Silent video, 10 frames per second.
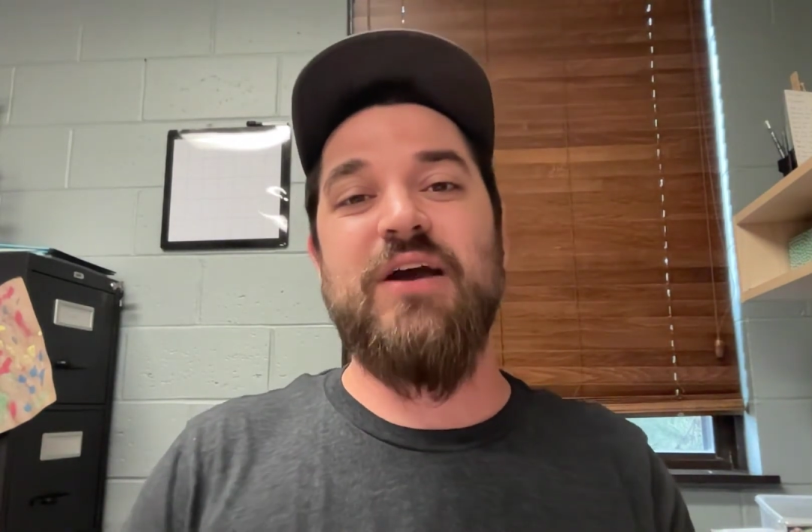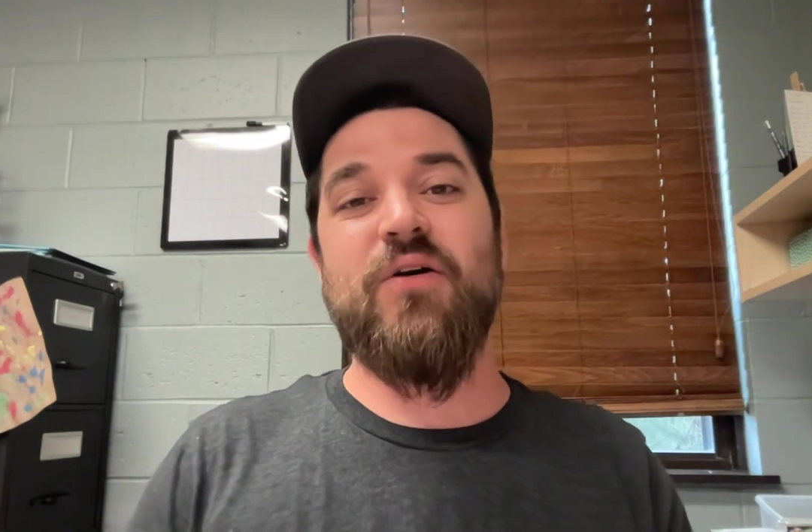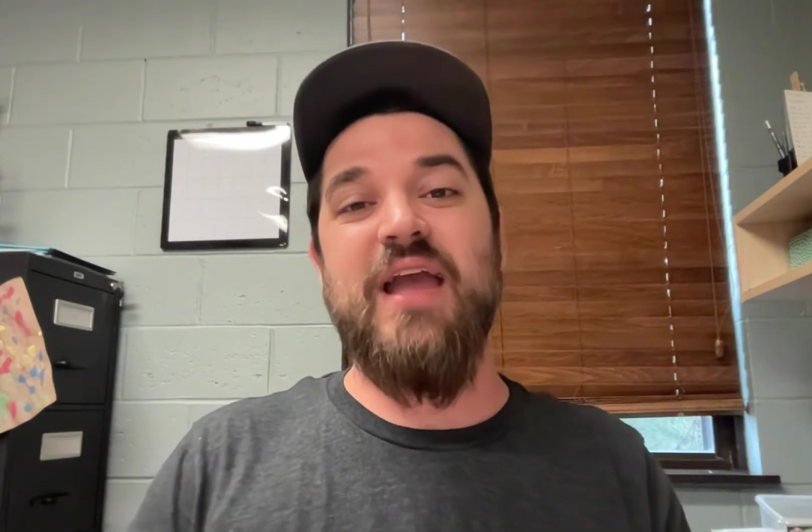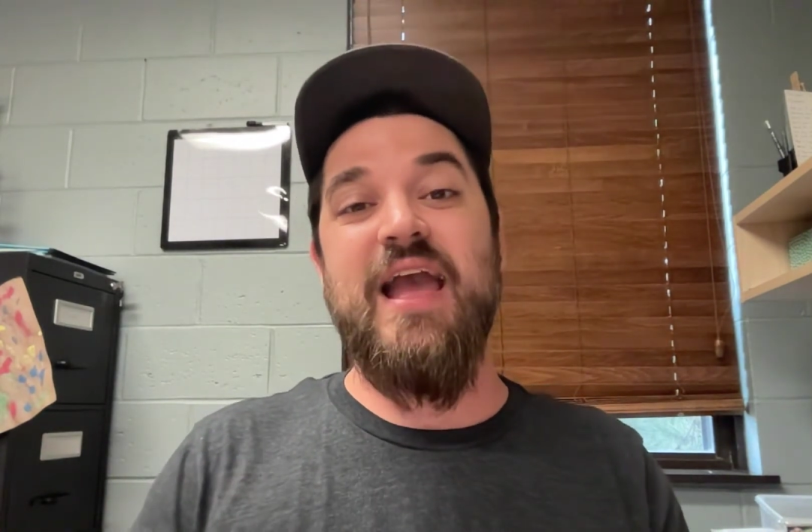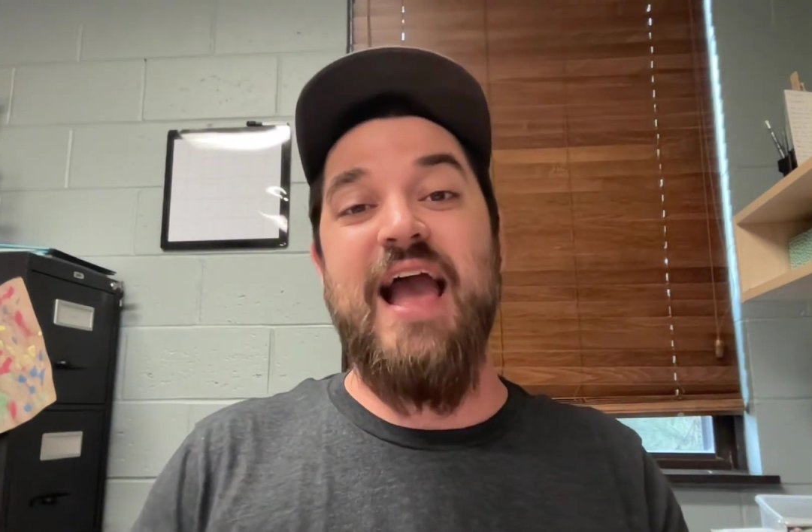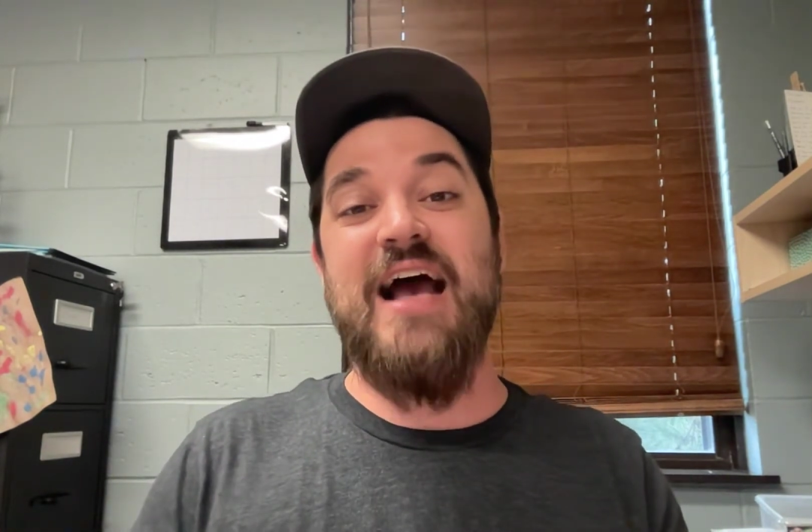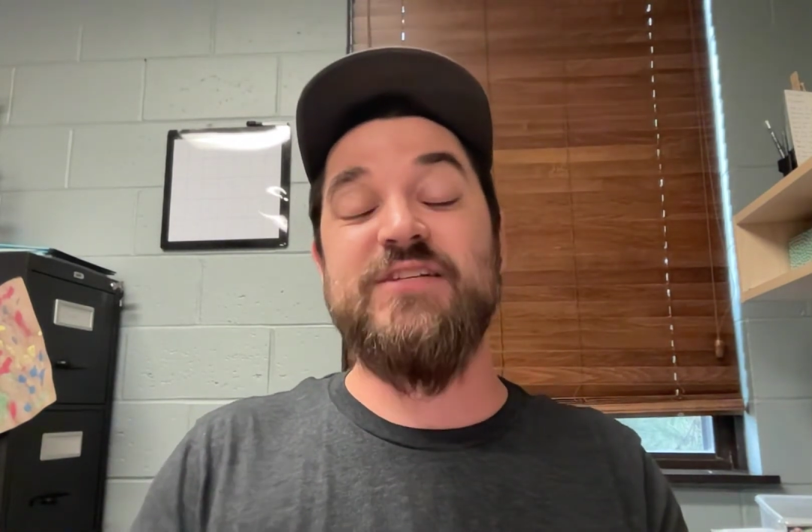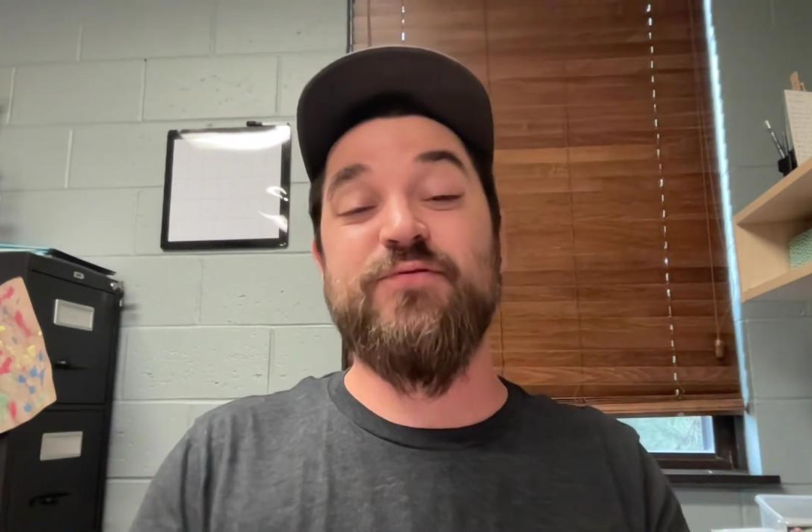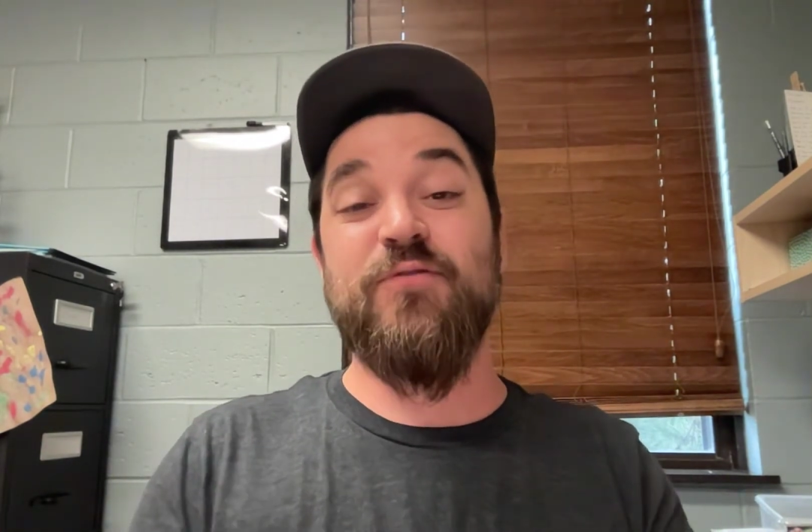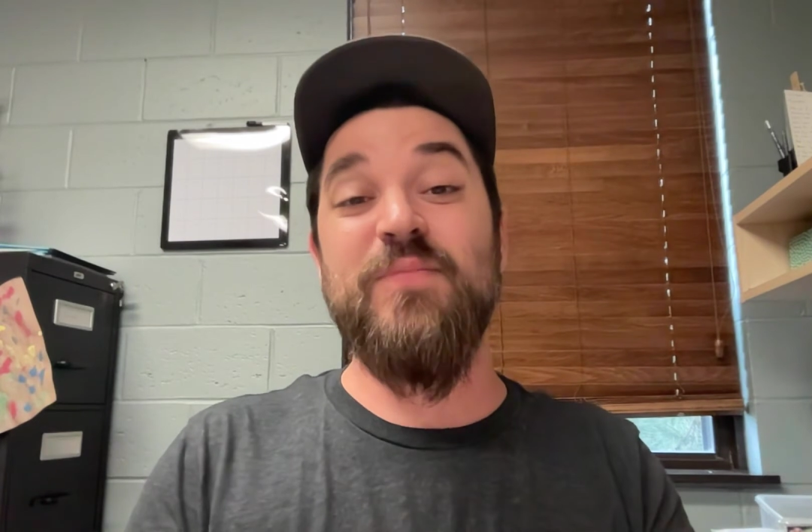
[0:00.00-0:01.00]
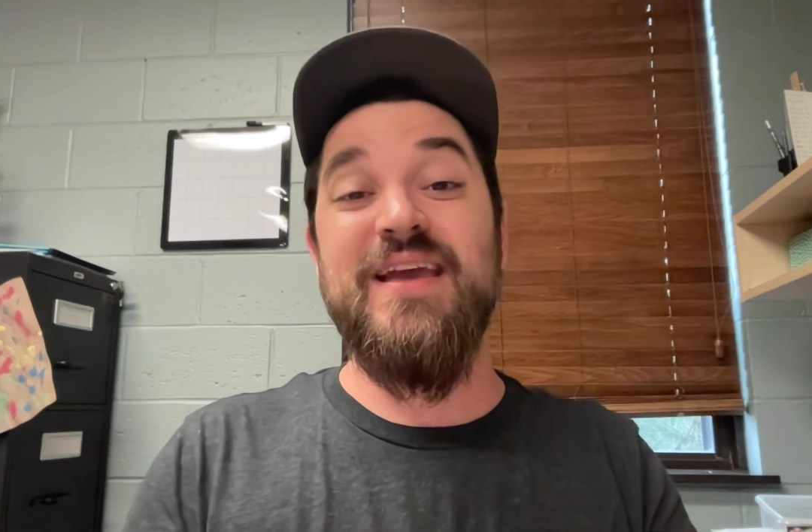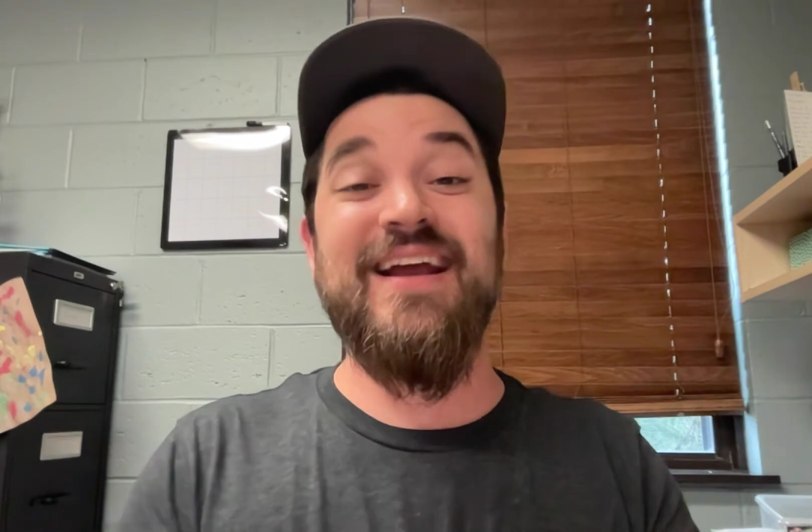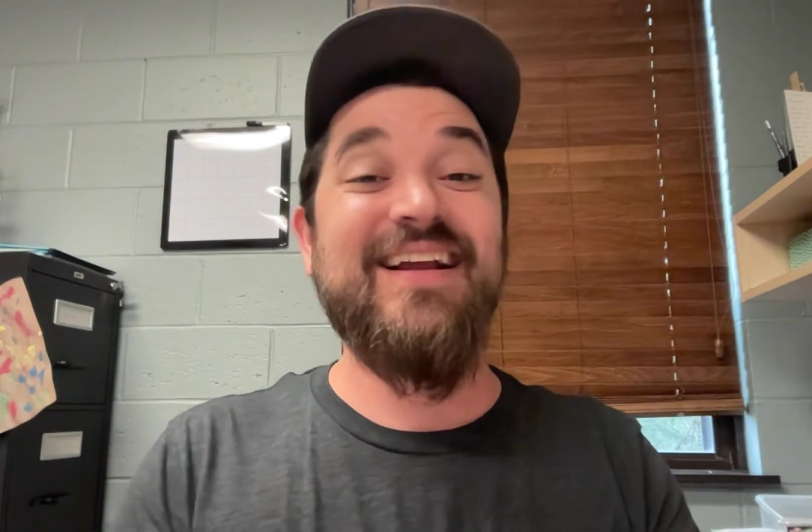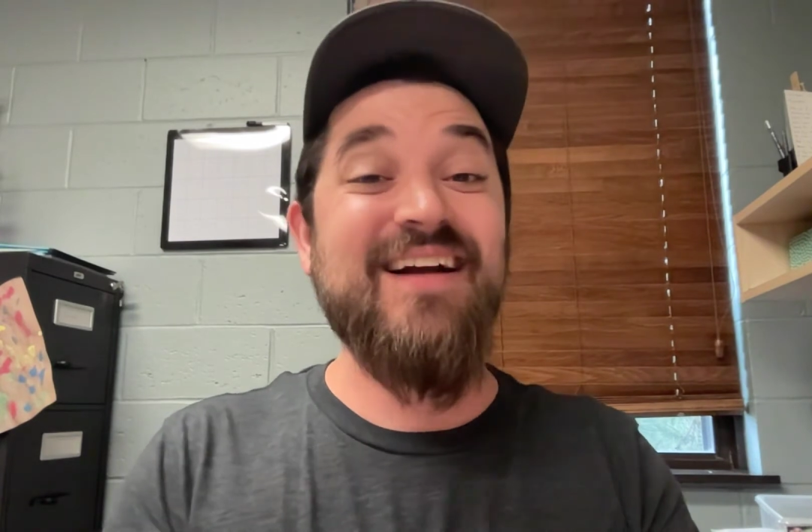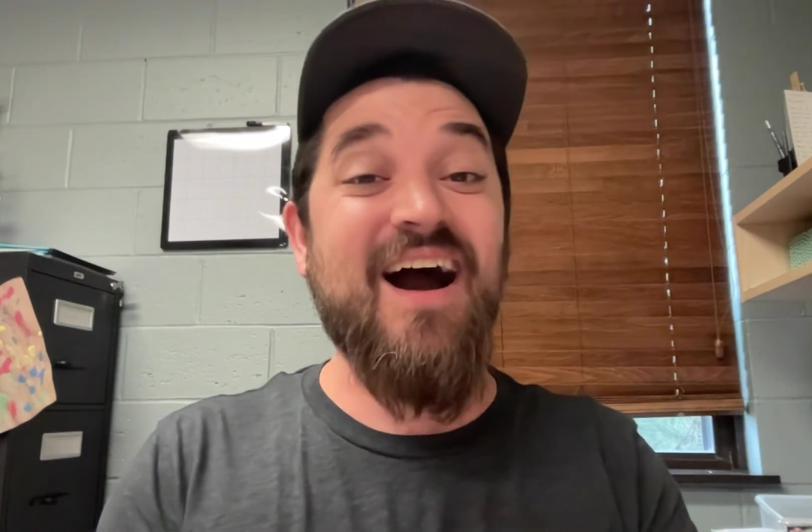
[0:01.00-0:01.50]
okay, as for me
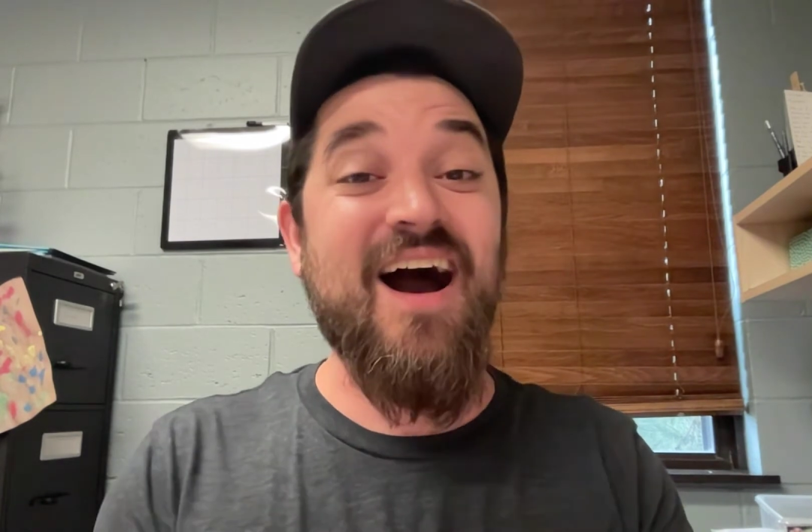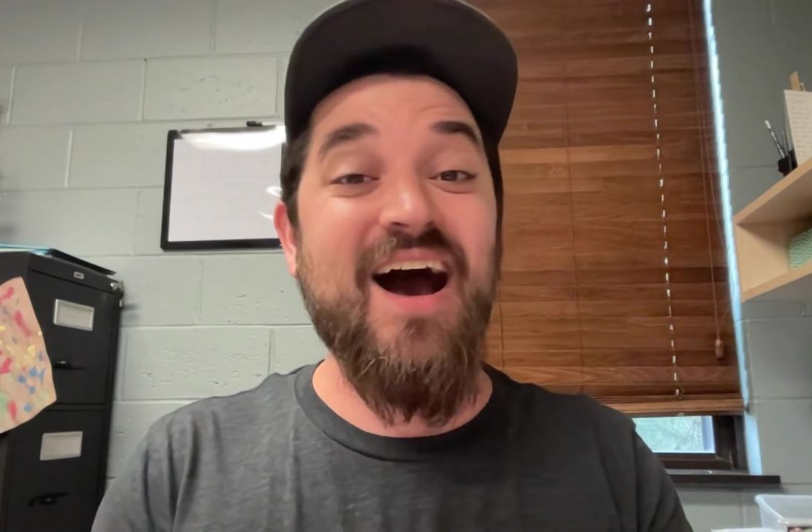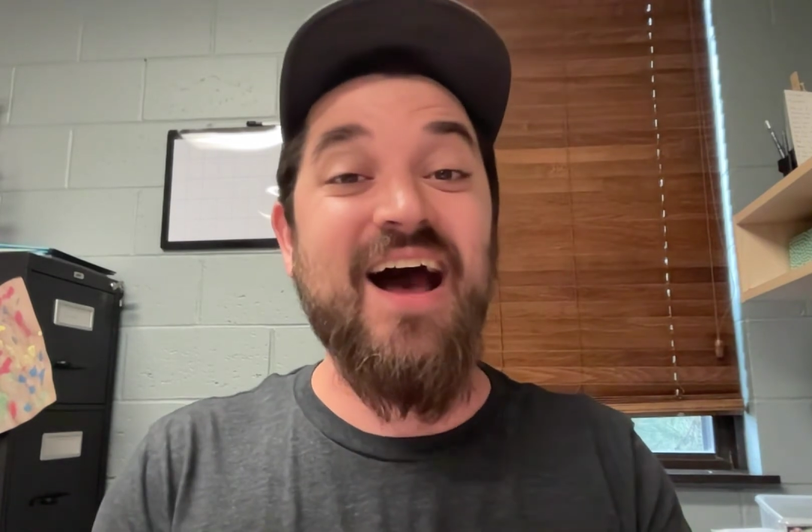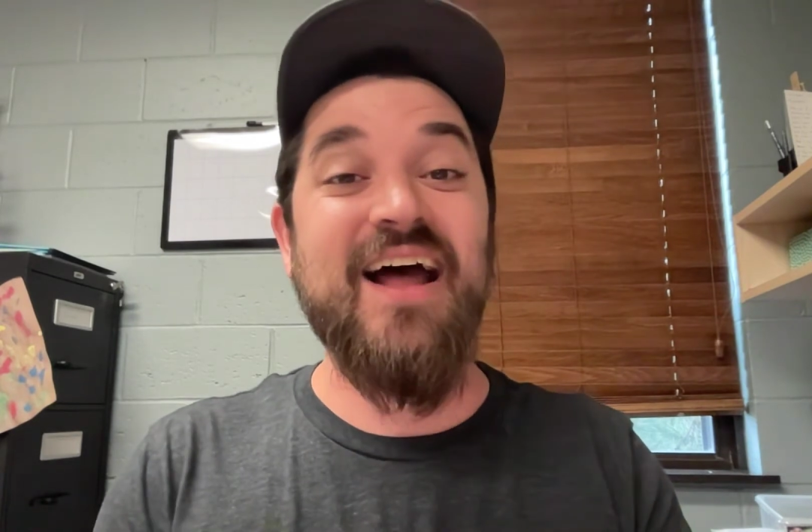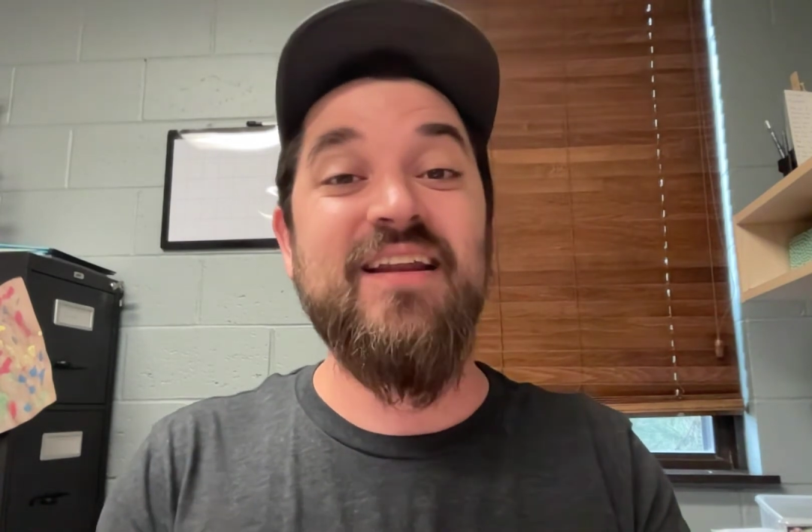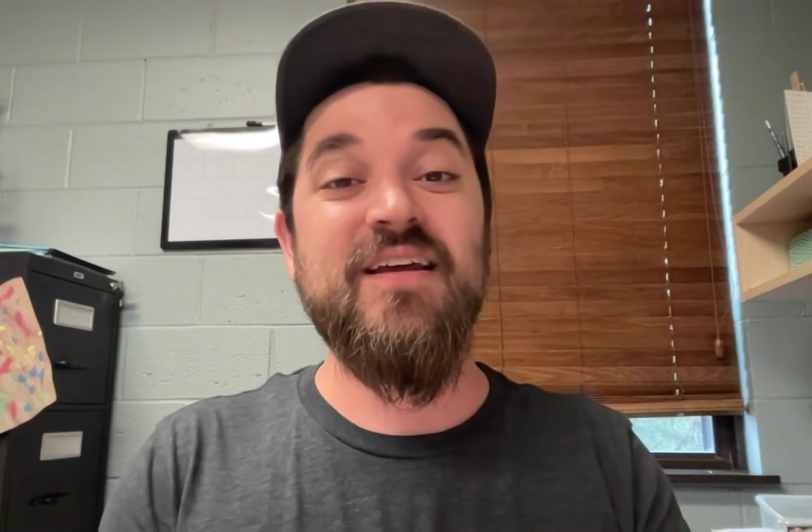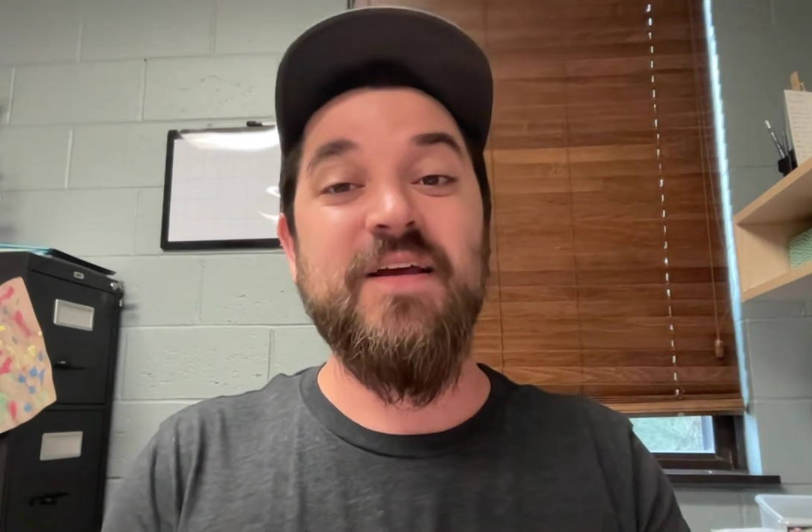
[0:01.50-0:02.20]
and God,